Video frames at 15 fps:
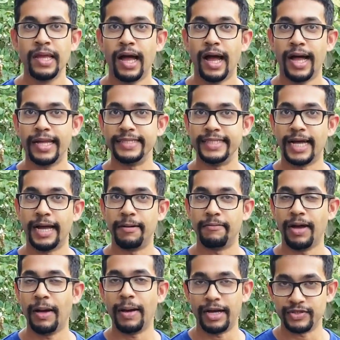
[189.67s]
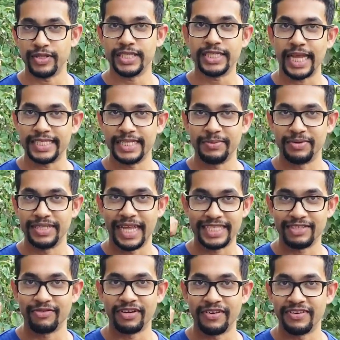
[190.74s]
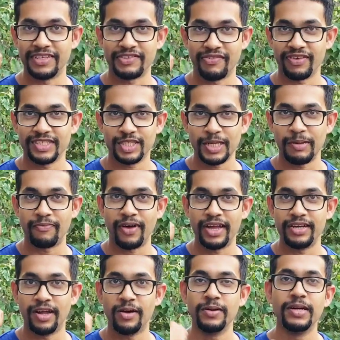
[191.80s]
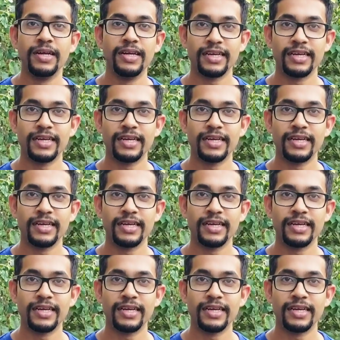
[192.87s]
And I'm actually excited about getting rid of this Seim vine now,